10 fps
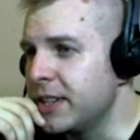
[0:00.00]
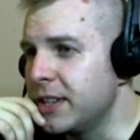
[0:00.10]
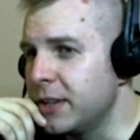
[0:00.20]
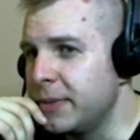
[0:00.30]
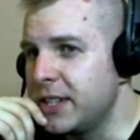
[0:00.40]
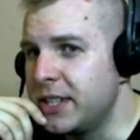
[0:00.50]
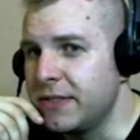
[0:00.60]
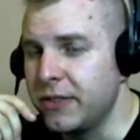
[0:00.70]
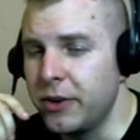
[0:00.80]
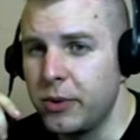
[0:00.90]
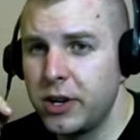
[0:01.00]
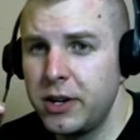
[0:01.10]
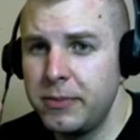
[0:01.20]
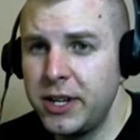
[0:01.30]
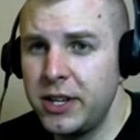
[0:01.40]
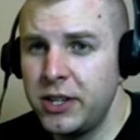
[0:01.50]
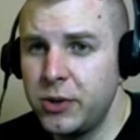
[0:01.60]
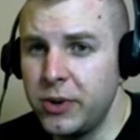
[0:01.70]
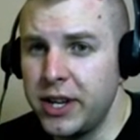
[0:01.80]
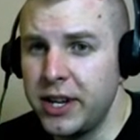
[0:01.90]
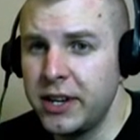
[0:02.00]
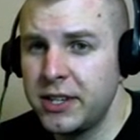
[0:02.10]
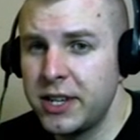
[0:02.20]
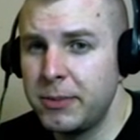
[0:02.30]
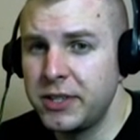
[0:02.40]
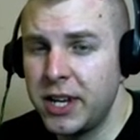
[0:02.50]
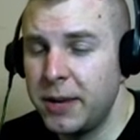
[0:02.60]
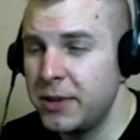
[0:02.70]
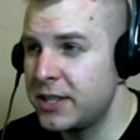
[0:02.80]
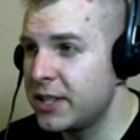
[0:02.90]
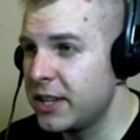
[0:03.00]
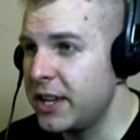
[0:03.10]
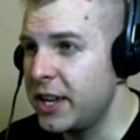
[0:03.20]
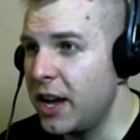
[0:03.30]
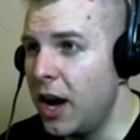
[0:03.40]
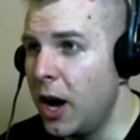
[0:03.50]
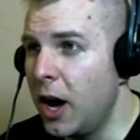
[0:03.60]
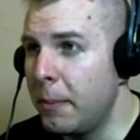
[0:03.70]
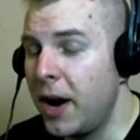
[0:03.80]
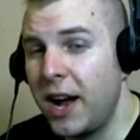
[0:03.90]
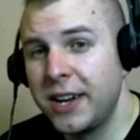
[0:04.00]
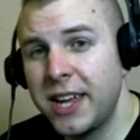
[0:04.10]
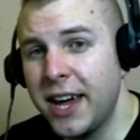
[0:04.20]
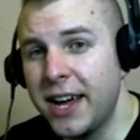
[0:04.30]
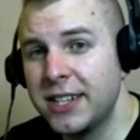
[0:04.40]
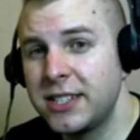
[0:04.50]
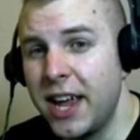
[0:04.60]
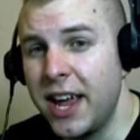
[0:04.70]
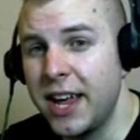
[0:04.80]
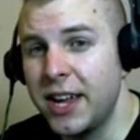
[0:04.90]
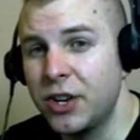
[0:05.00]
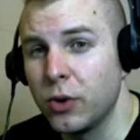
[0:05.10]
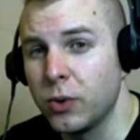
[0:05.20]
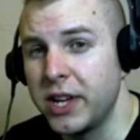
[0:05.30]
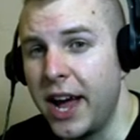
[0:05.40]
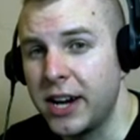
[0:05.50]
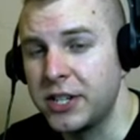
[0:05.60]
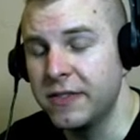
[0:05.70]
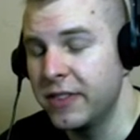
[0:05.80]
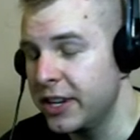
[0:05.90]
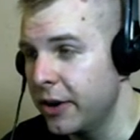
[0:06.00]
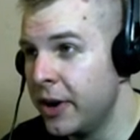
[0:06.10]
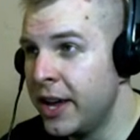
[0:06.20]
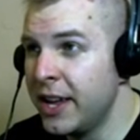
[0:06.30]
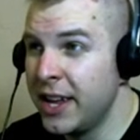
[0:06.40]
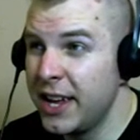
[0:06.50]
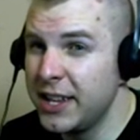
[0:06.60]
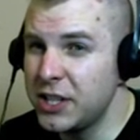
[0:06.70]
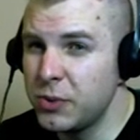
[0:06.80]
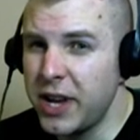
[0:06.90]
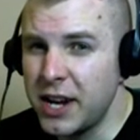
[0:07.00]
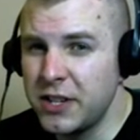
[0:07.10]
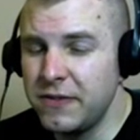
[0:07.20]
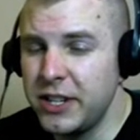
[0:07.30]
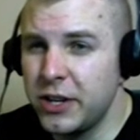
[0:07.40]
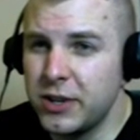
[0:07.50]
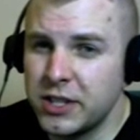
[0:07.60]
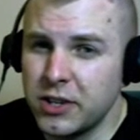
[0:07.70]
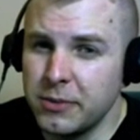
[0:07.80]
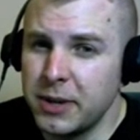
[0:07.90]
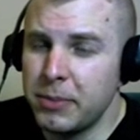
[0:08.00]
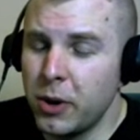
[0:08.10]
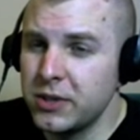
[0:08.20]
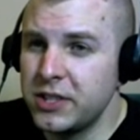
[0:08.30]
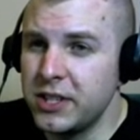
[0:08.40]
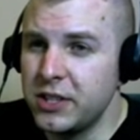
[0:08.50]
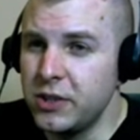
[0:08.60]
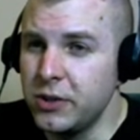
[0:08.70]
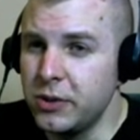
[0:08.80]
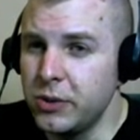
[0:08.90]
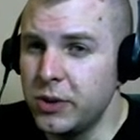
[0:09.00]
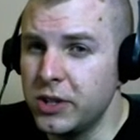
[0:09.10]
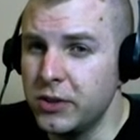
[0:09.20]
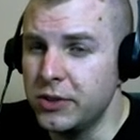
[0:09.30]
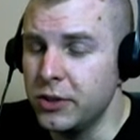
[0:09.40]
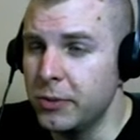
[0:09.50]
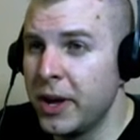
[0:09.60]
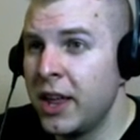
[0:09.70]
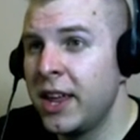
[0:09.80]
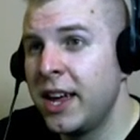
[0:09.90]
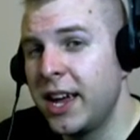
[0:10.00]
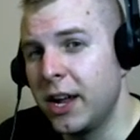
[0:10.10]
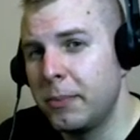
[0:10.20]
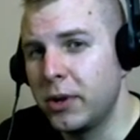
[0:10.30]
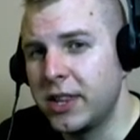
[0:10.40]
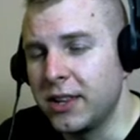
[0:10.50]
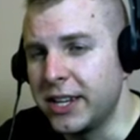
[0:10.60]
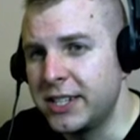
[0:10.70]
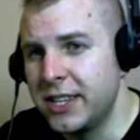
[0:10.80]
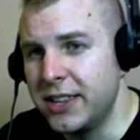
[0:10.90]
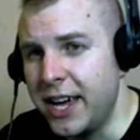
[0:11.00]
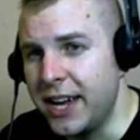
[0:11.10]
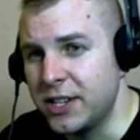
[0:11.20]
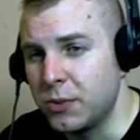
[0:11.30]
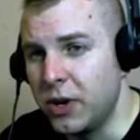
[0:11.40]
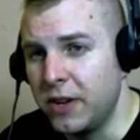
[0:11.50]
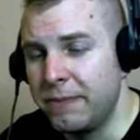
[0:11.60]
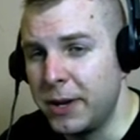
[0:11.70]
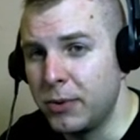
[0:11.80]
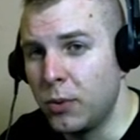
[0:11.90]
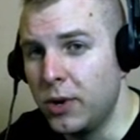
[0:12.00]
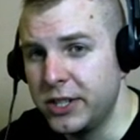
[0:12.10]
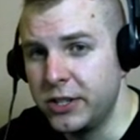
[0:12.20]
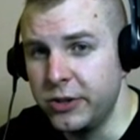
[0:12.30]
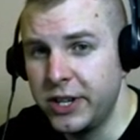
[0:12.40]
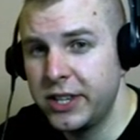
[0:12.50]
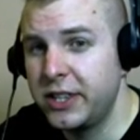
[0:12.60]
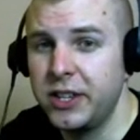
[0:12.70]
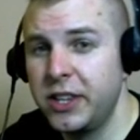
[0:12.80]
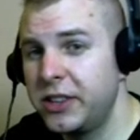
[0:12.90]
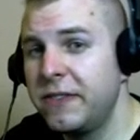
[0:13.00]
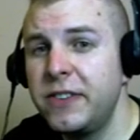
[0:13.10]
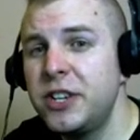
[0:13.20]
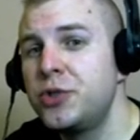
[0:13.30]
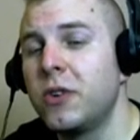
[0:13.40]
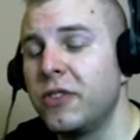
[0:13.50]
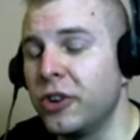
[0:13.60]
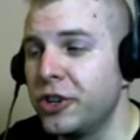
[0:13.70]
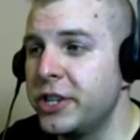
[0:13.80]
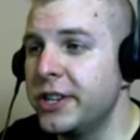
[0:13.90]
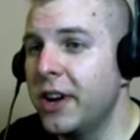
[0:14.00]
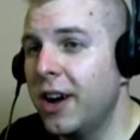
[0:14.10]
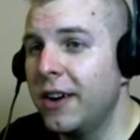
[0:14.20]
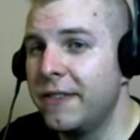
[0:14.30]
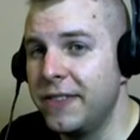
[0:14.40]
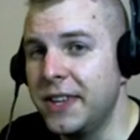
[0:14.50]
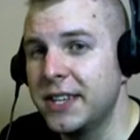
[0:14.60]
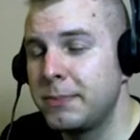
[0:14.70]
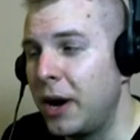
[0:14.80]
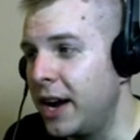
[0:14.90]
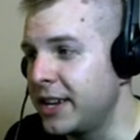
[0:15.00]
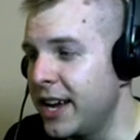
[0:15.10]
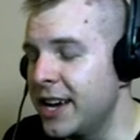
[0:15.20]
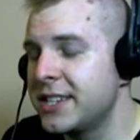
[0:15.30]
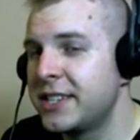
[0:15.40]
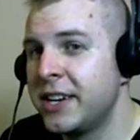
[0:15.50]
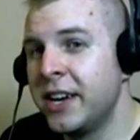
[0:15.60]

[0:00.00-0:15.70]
a little bit different. We're going to be doing simultaneously a podcast and a reaction video. And this reaction video is going to be posted to YouTube. And I'll put the link to that as well if people want to get the, the visual version of this podcast.